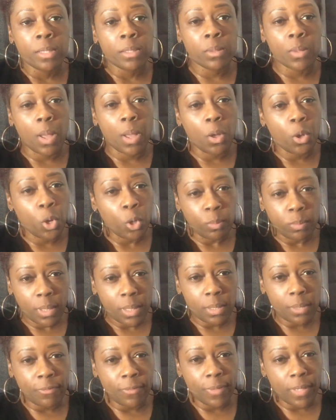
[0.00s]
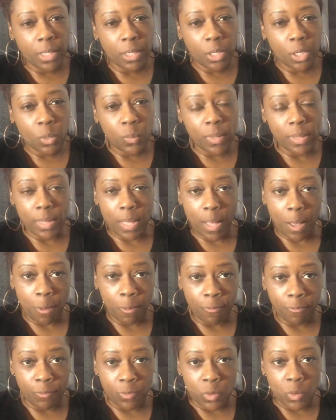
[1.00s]
So I hope this video was
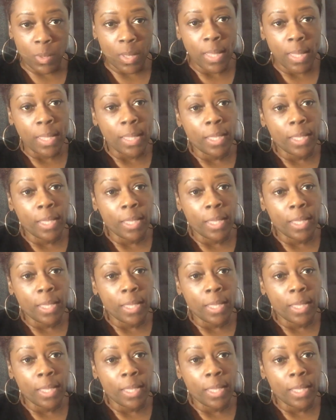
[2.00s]
helpful.